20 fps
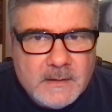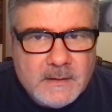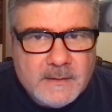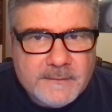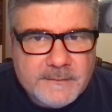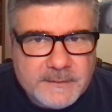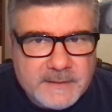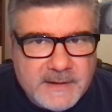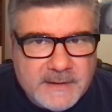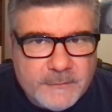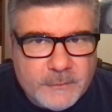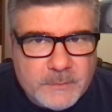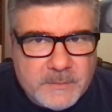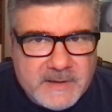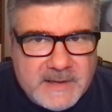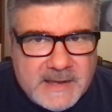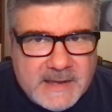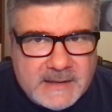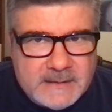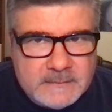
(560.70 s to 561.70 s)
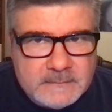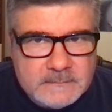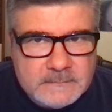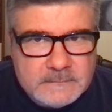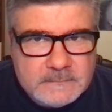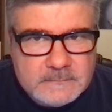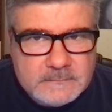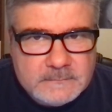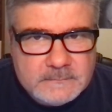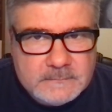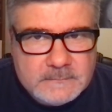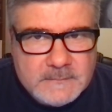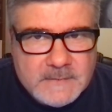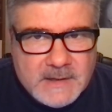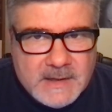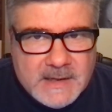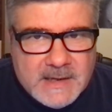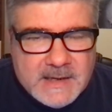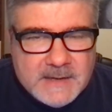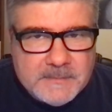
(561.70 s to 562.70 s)
Forgive him again.
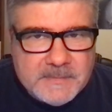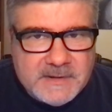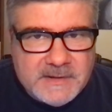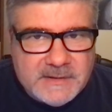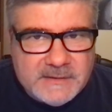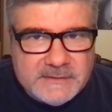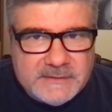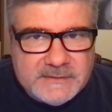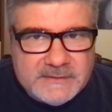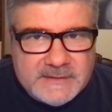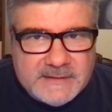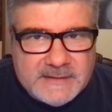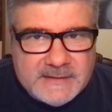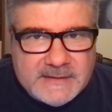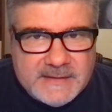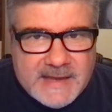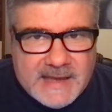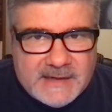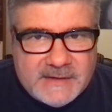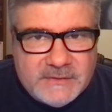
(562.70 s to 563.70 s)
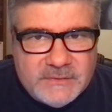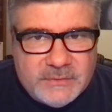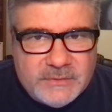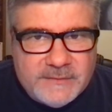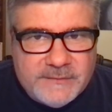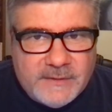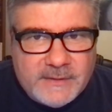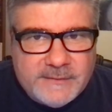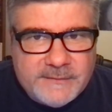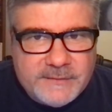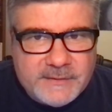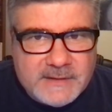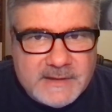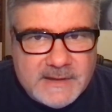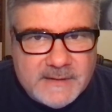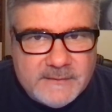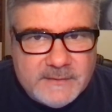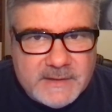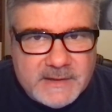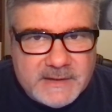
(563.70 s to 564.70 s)
Because the attitude of
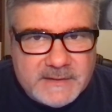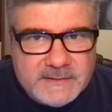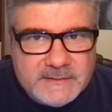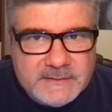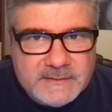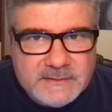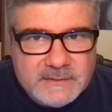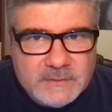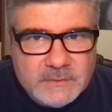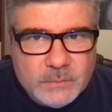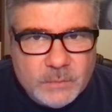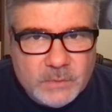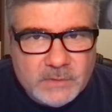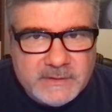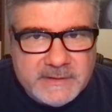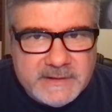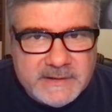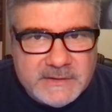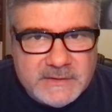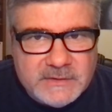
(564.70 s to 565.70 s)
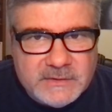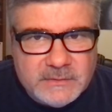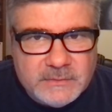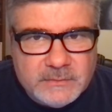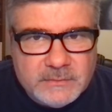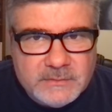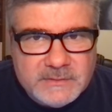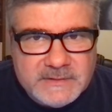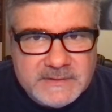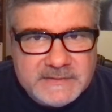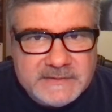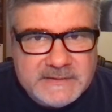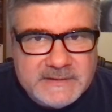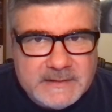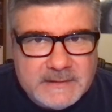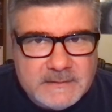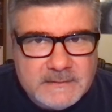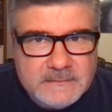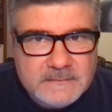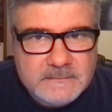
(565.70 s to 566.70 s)
unforgiveness will lead you to
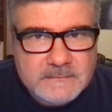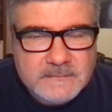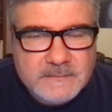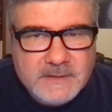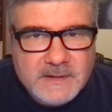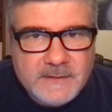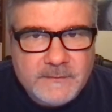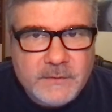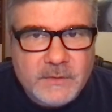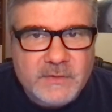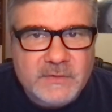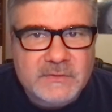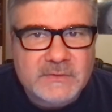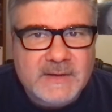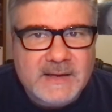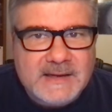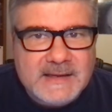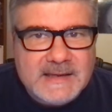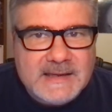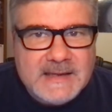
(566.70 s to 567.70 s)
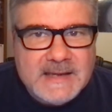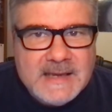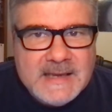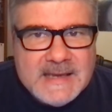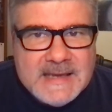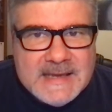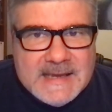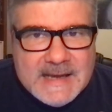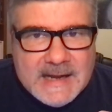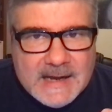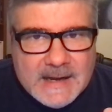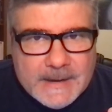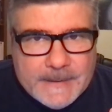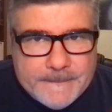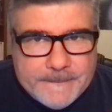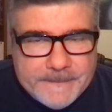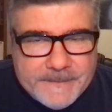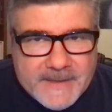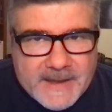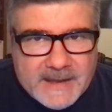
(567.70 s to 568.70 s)
sin. If you study
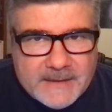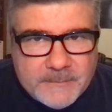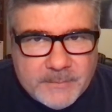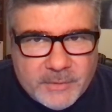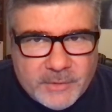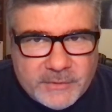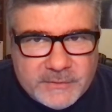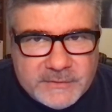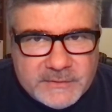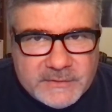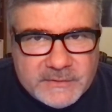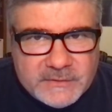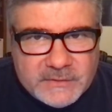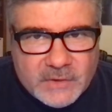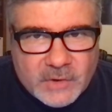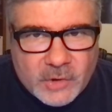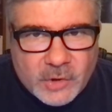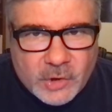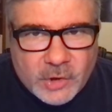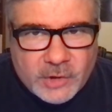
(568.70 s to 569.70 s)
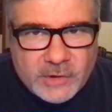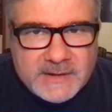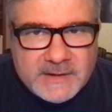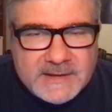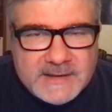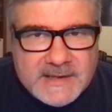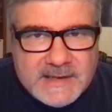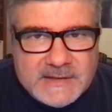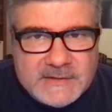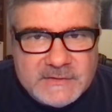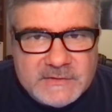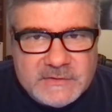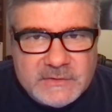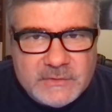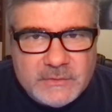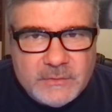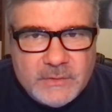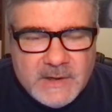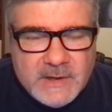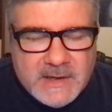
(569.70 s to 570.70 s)
um, that person's hurt against
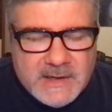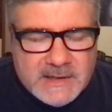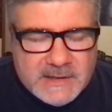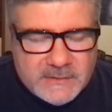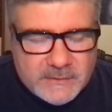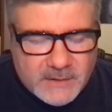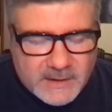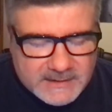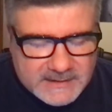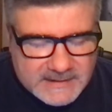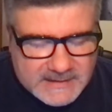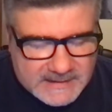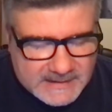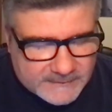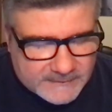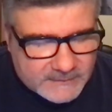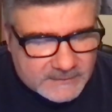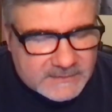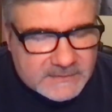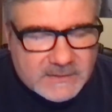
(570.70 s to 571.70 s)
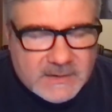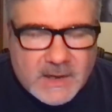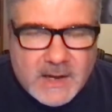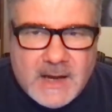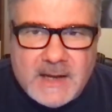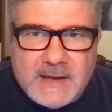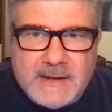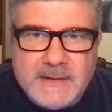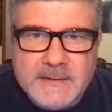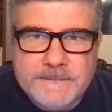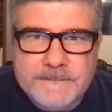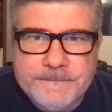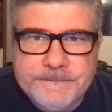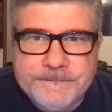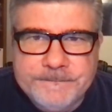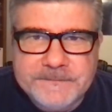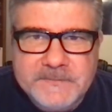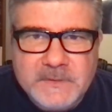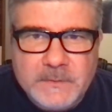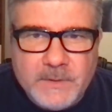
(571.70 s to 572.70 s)
you, you got to give it to God,
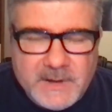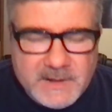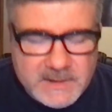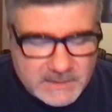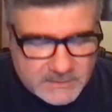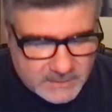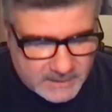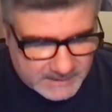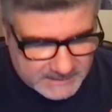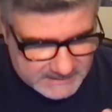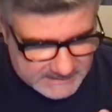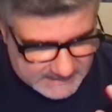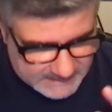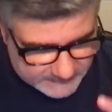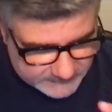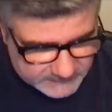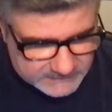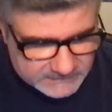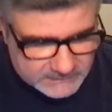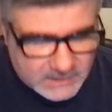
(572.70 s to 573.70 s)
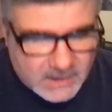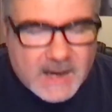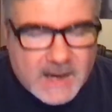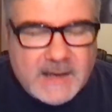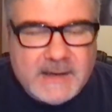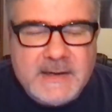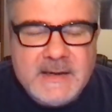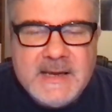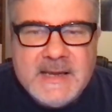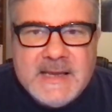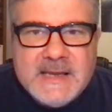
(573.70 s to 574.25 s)
right? You got to give it to God.